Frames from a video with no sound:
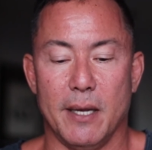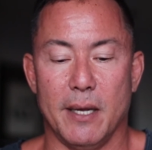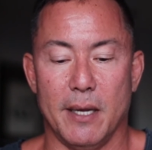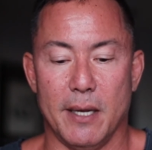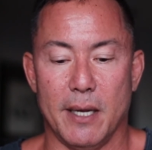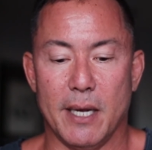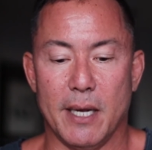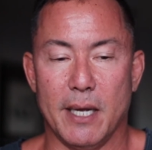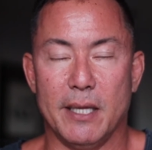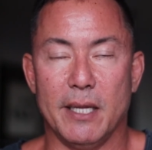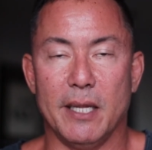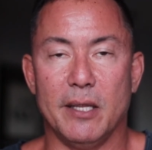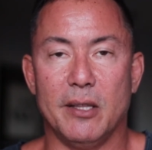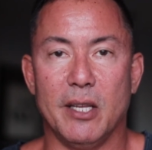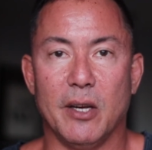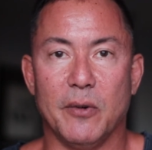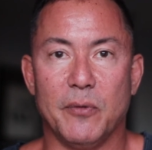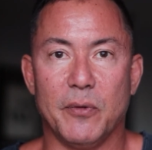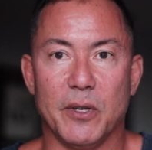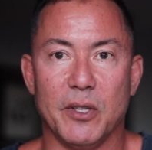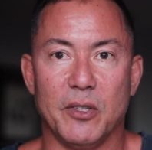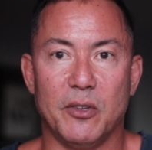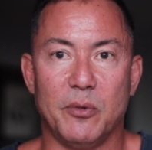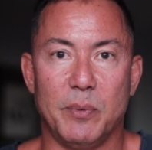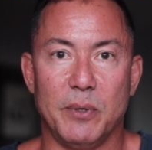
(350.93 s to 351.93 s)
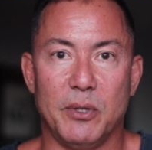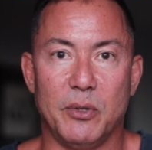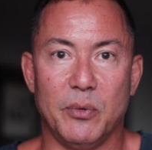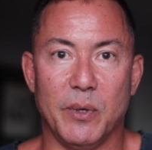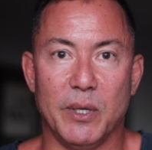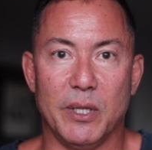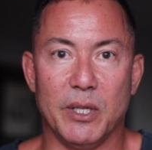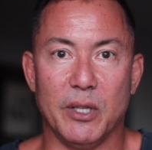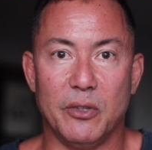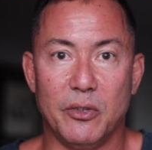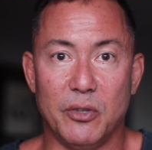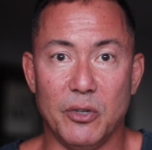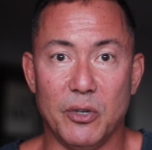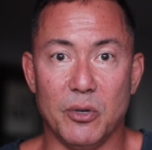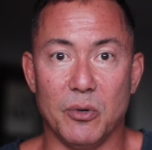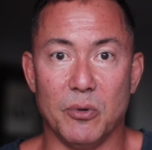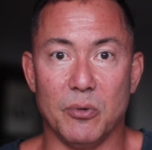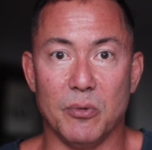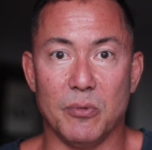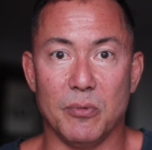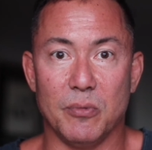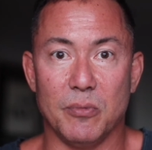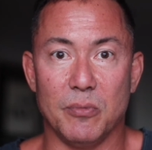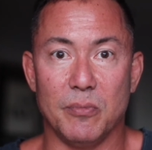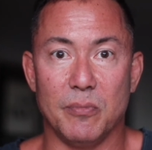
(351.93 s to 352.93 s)
and the difference between the two,
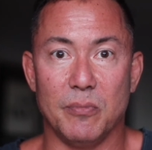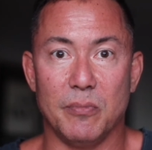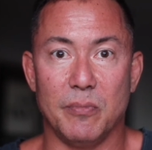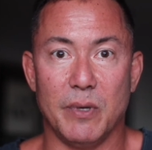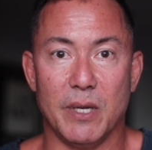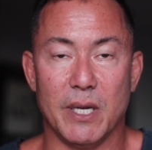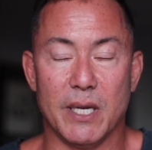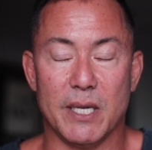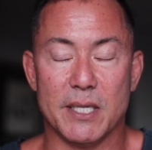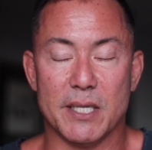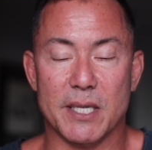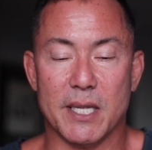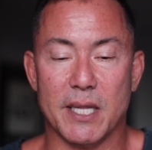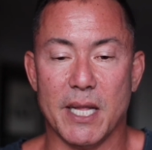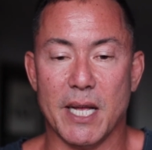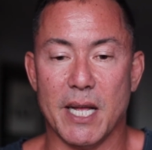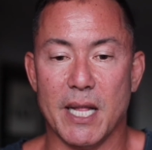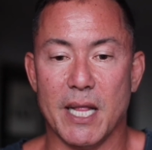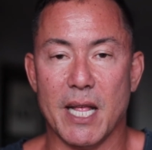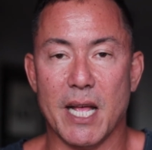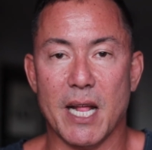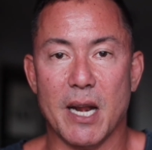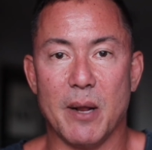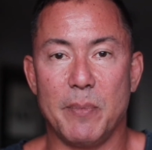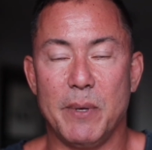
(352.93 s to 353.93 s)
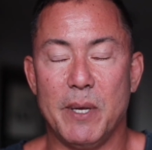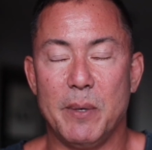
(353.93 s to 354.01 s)
because a lot of